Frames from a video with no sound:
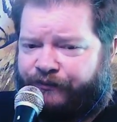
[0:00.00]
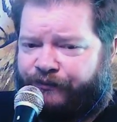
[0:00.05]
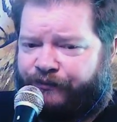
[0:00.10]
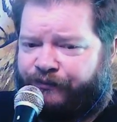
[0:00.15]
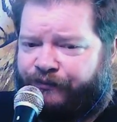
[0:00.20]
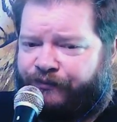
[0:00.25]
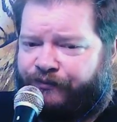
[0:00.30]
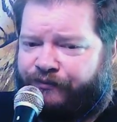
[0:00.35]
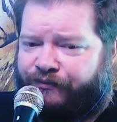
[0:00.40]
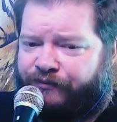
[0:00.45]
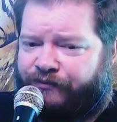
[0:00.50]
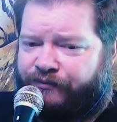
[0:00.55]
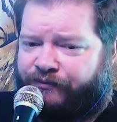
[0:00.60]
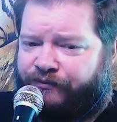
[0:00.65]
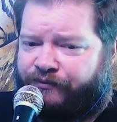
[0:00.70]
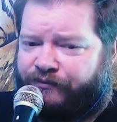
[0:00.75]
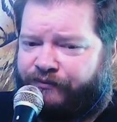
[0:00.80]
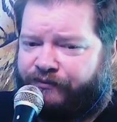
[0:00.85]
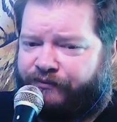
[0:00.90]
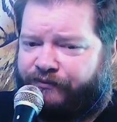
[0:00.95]

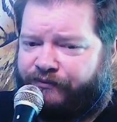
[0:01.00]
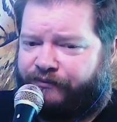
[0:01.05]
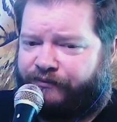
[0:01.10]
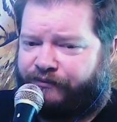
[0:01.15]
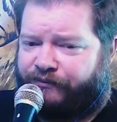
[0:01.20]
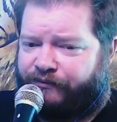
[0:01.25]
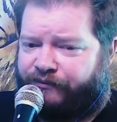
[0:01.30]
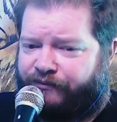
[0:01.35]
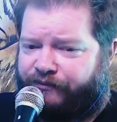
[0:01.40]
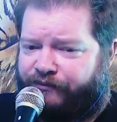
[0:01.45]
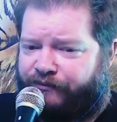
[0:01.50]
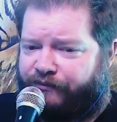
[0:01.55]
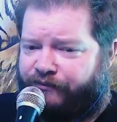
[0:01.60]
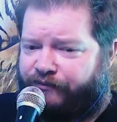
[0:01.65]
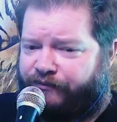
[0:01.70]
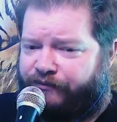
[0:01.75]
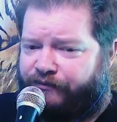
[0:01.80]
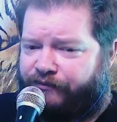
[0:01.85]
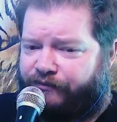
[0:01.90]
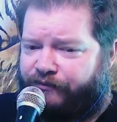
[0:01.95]

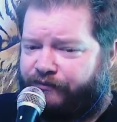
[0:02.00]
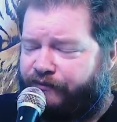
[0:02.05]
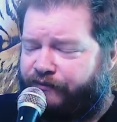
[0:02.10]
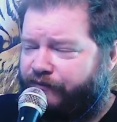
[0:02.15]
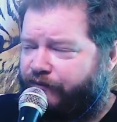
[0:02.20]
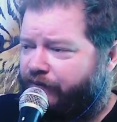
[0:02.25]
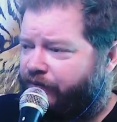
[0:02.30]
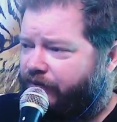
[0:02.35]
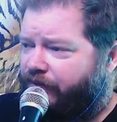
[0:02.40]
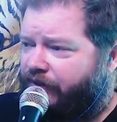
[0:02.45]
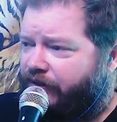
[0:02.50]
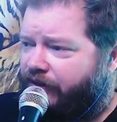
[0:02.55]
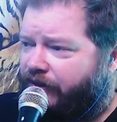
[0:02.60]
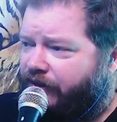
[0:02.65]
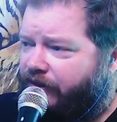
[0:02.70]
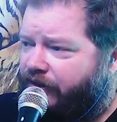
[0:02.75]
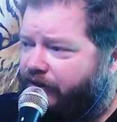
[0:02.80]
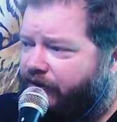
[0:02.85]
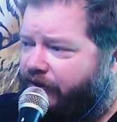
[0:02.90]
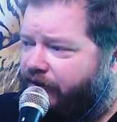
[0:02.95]

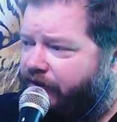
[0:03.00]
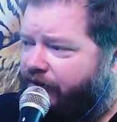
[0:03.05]
[no speech]